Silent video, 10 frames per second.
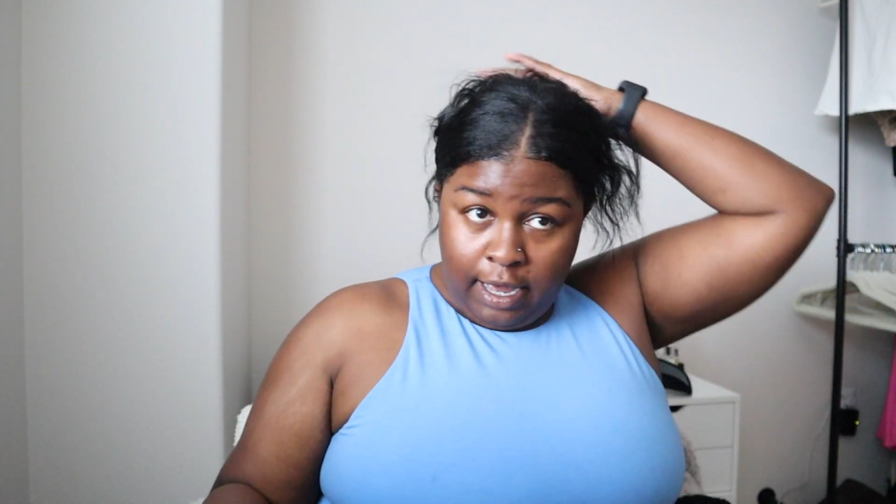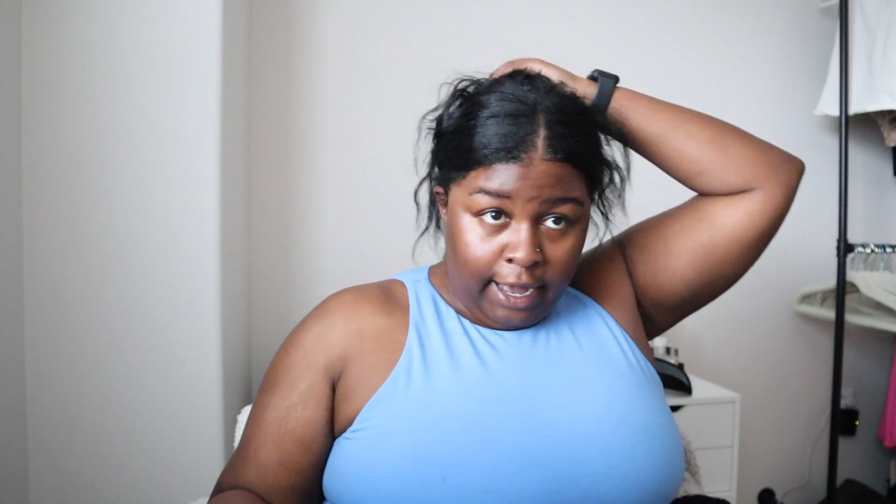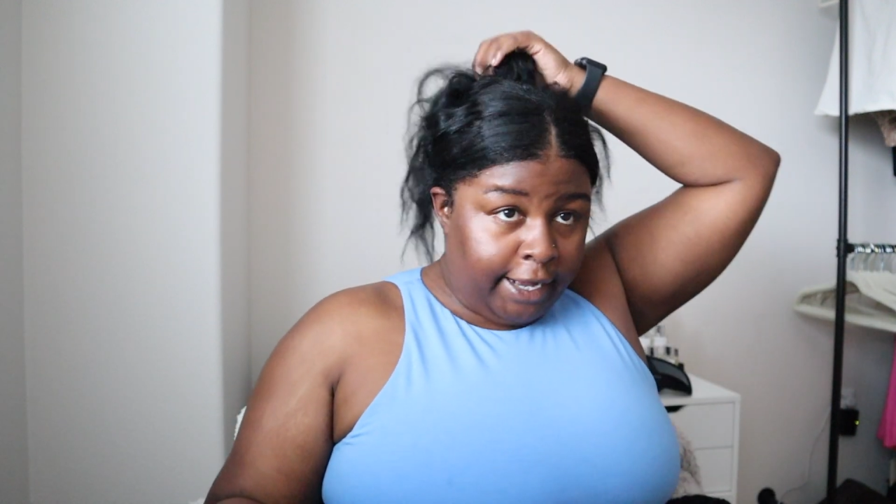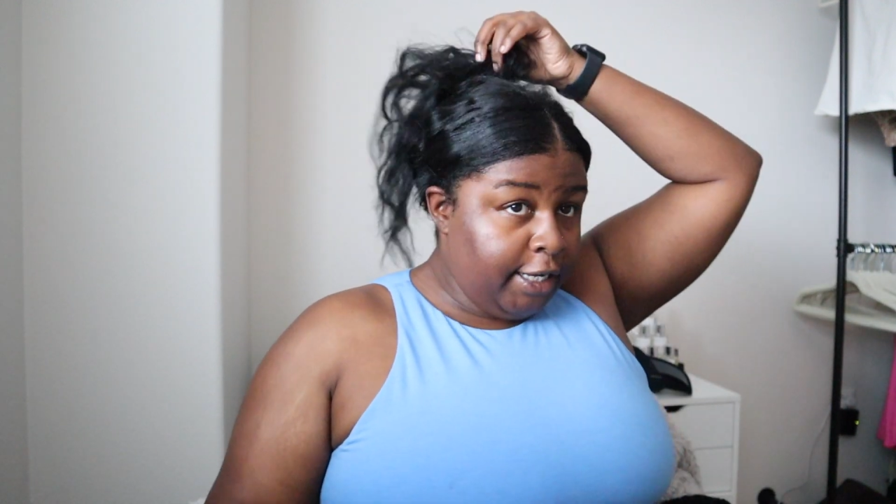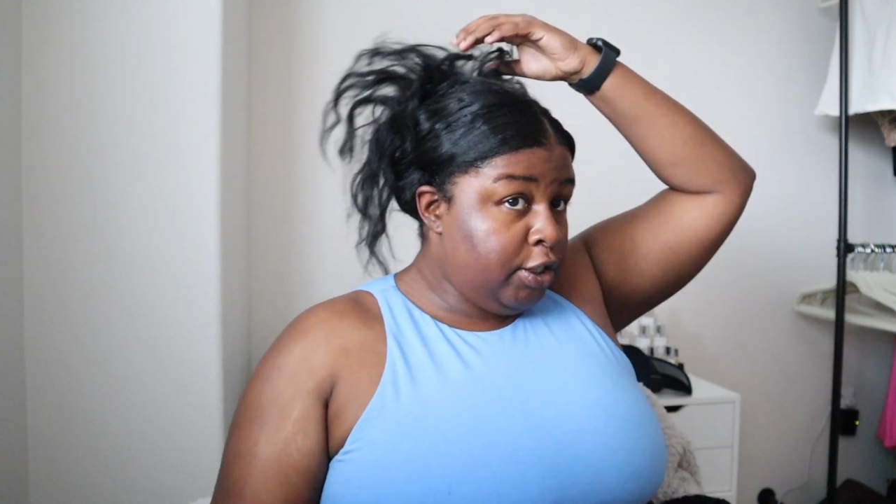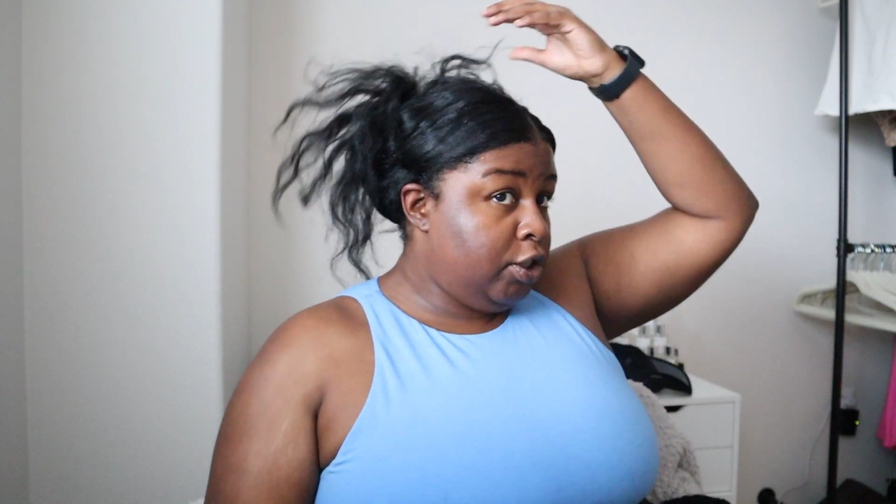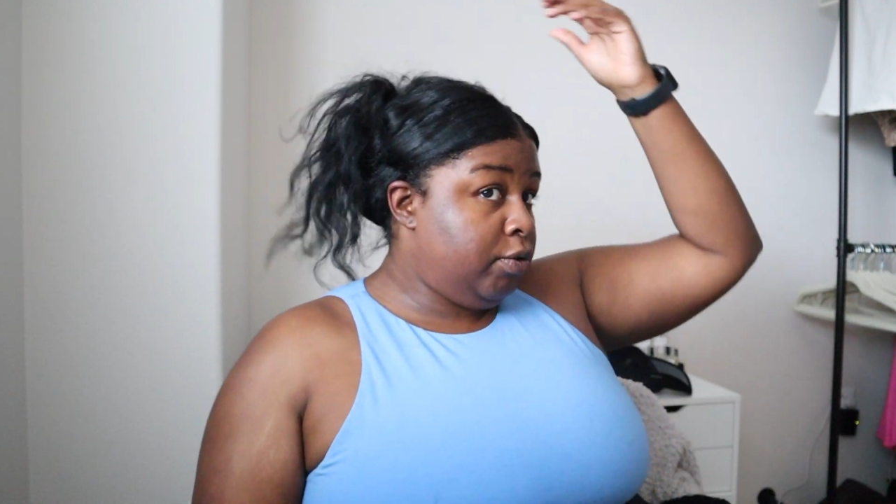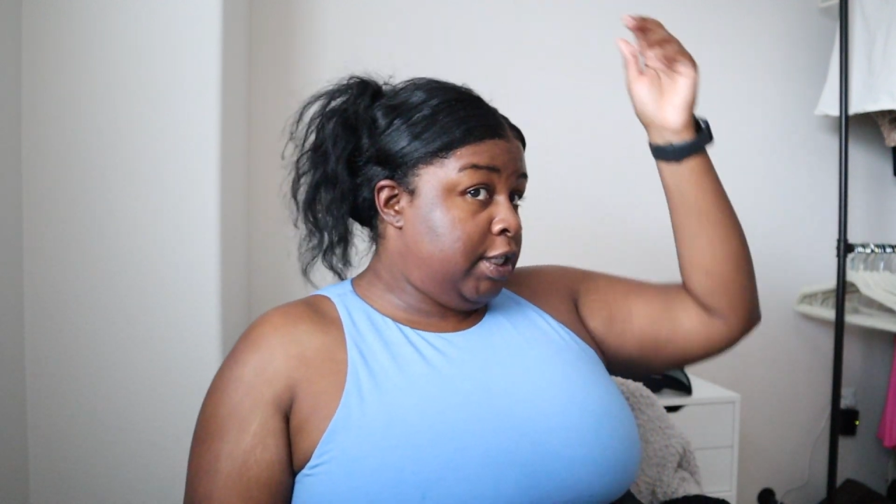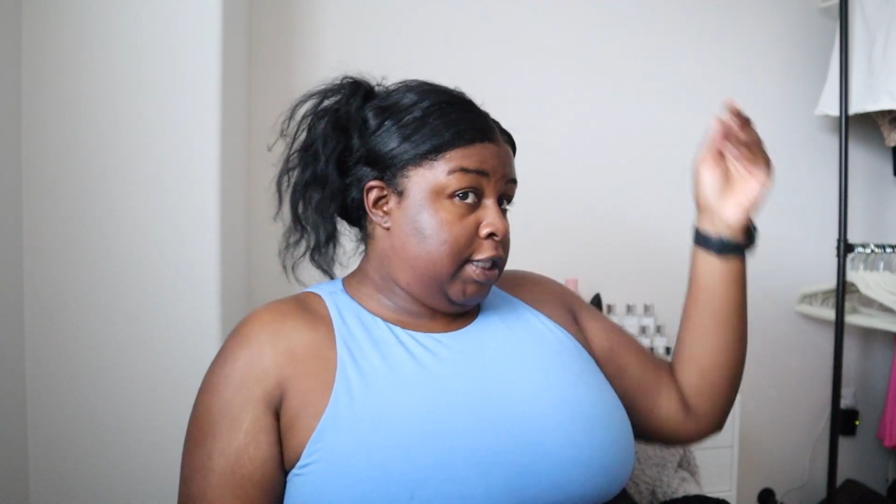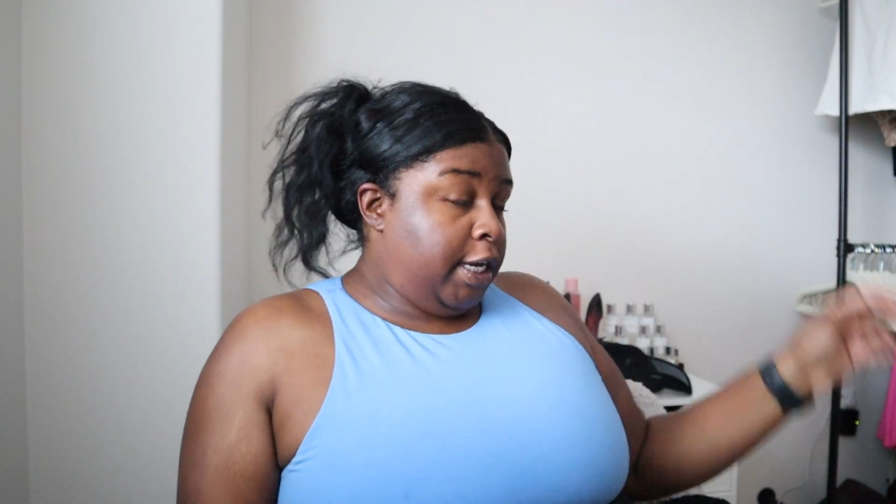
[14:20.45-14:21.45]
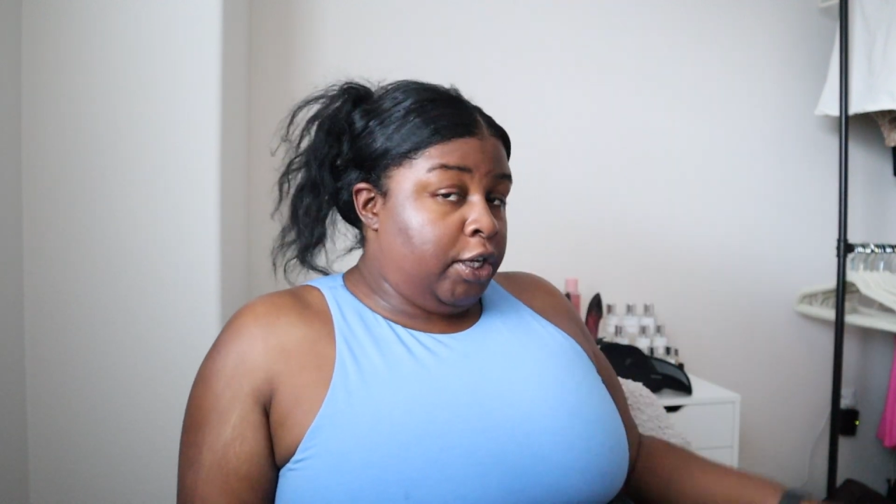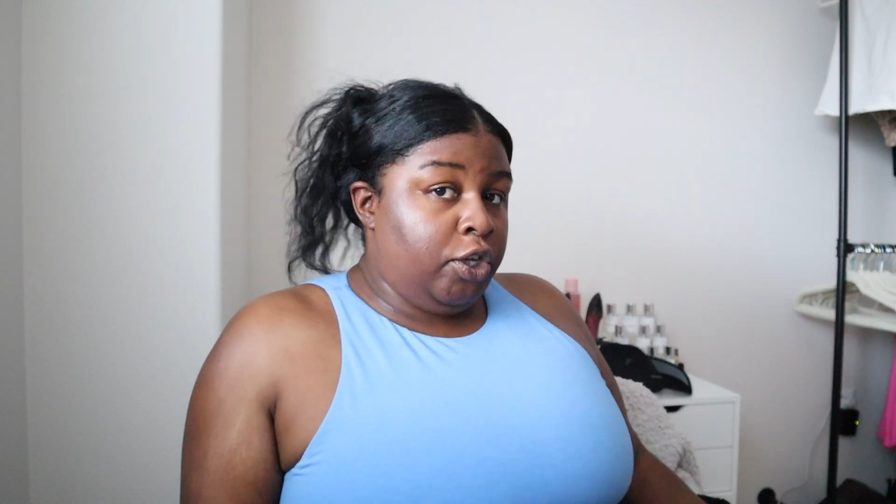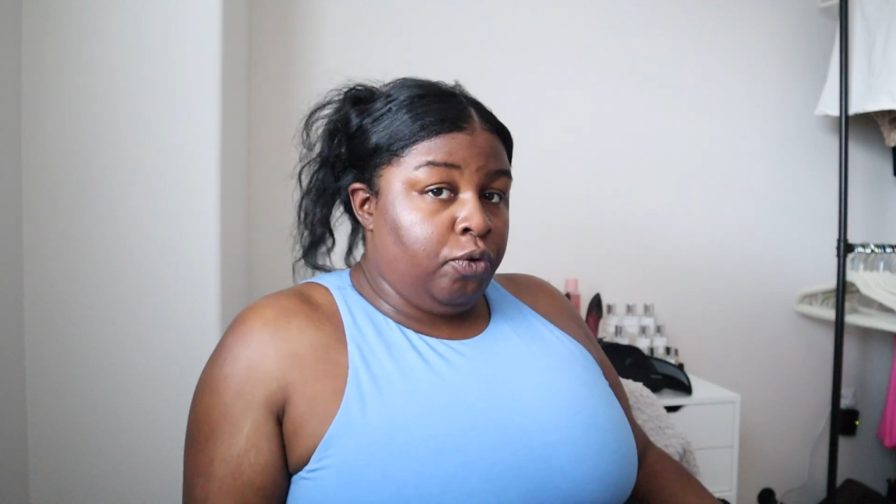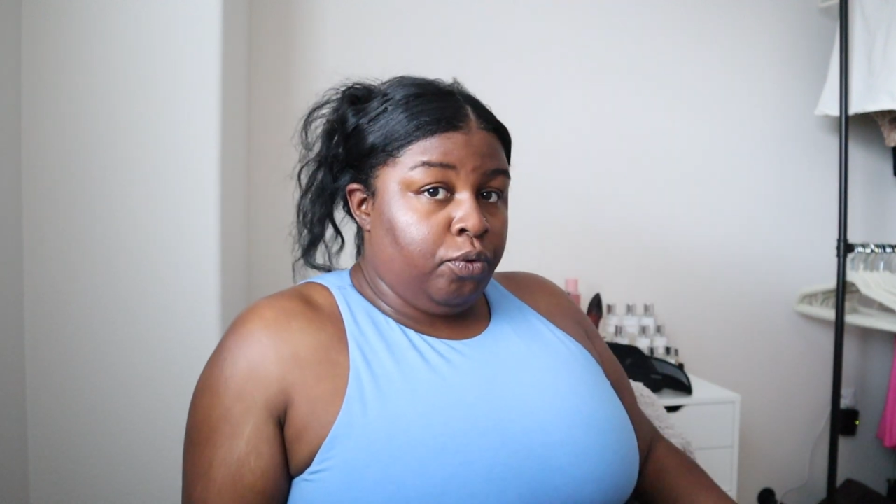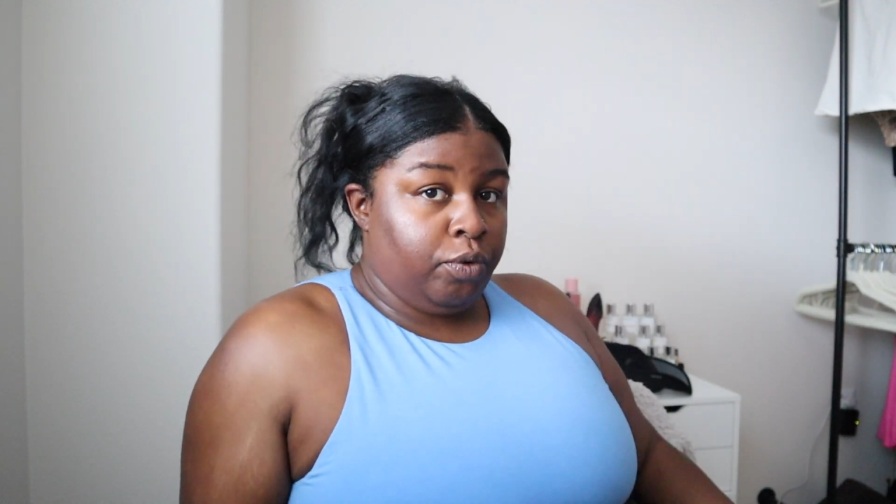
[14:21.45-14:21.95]
I can do this like
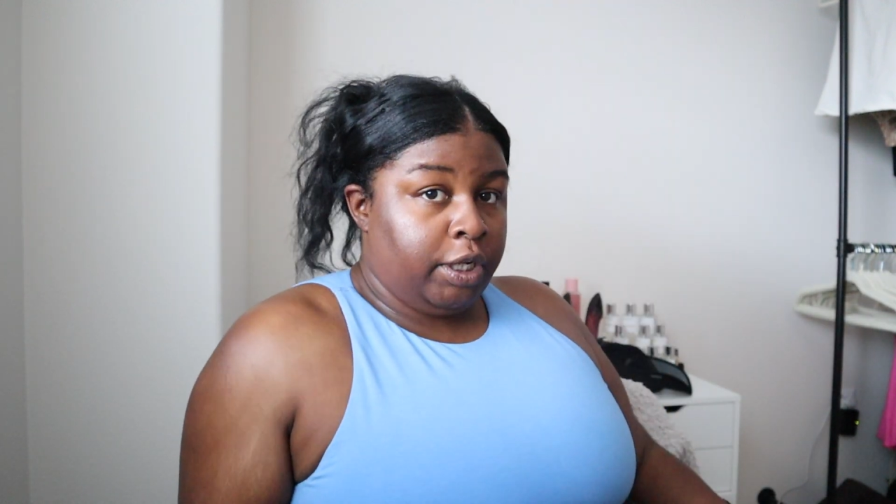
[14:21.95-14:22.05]
cute